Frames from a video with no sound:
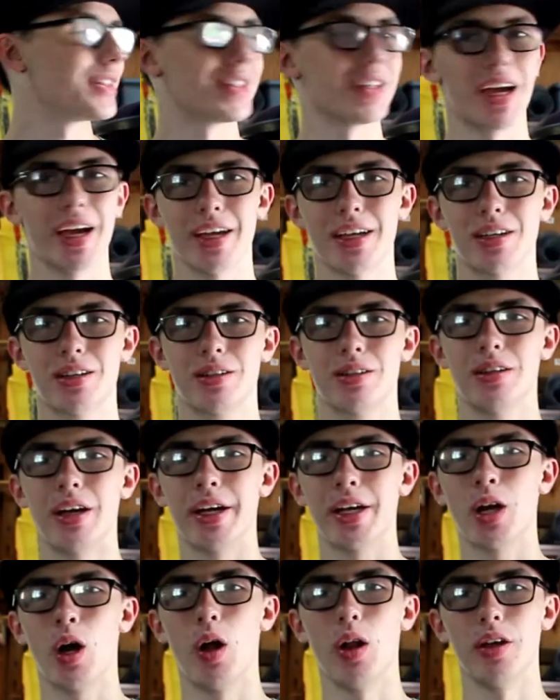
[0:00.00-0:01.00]
I
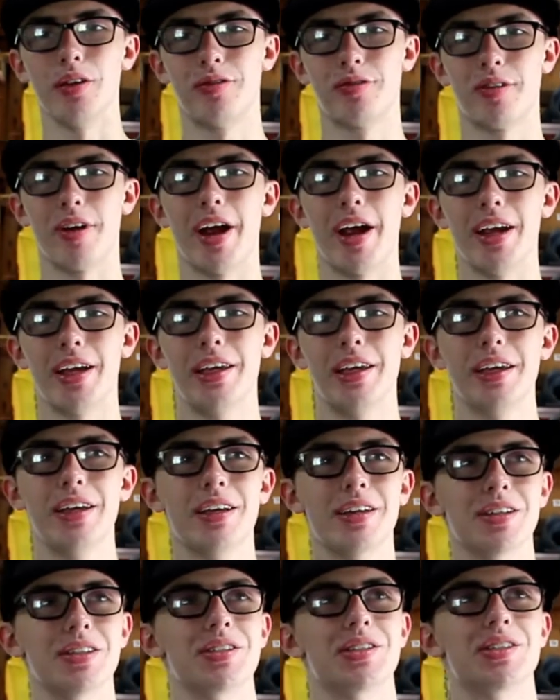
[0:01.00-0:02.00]
call it Frankie
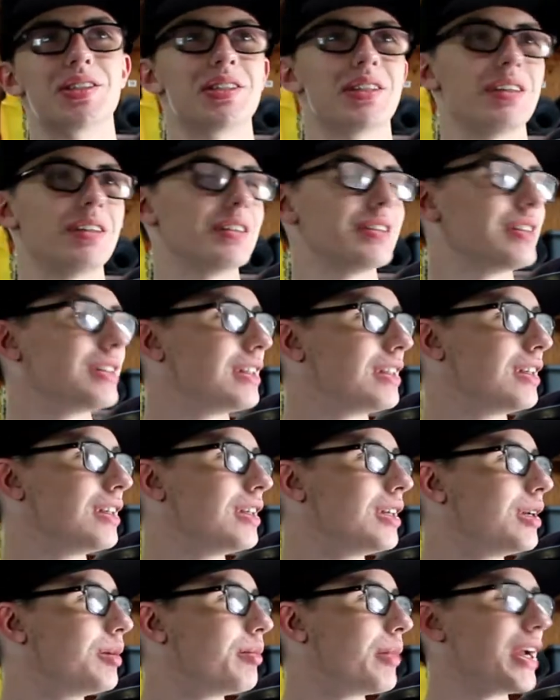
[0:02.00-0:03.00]
because
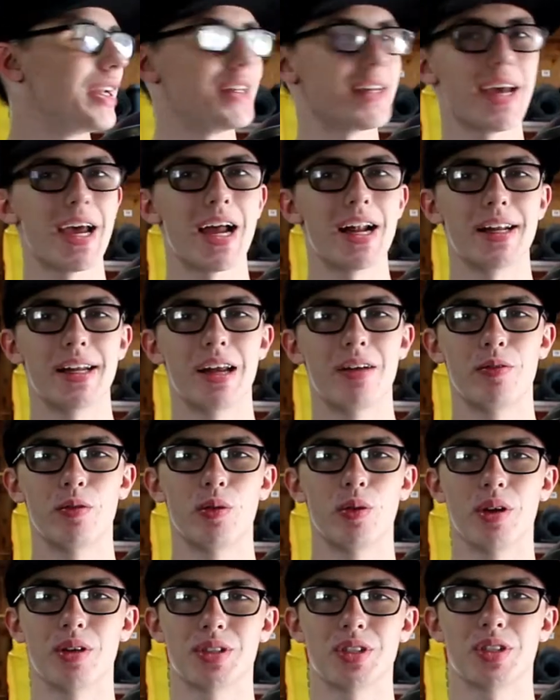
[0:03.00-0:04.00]
my dad and
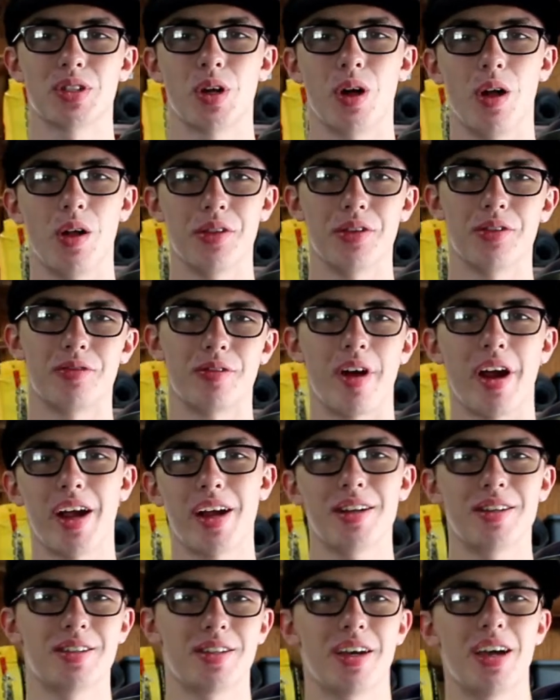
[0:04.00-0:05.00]
everyone else call it the
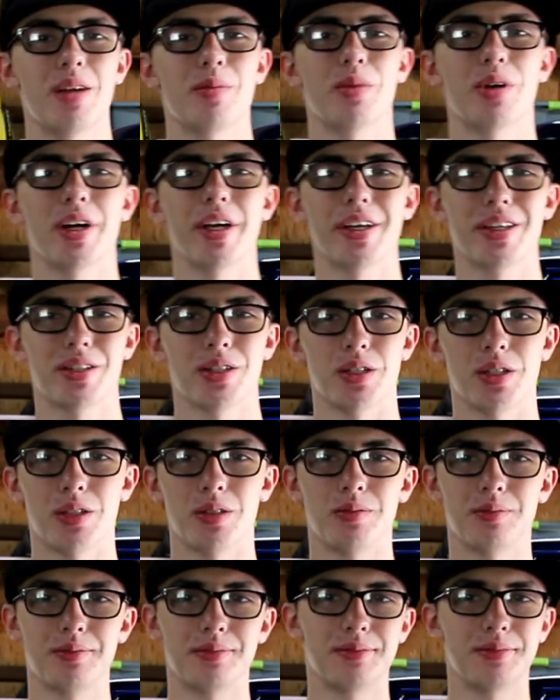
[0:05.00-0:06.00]
Frankenstein bike, so
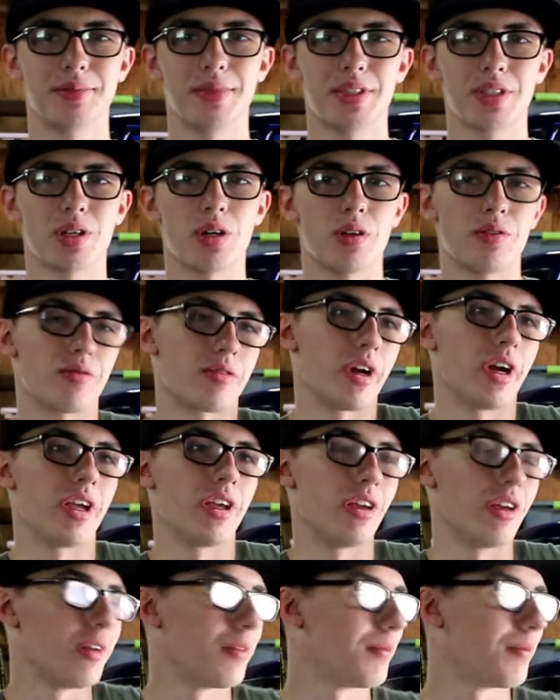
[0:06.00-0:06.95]
it's called Frankie.